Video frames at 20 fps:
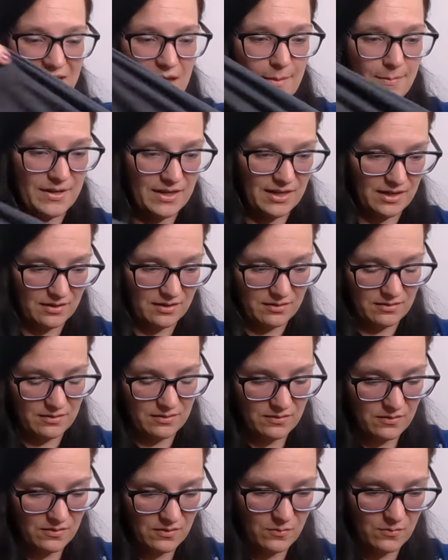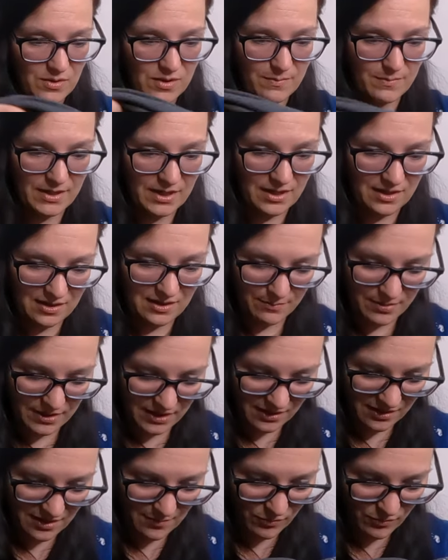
happening with me and picking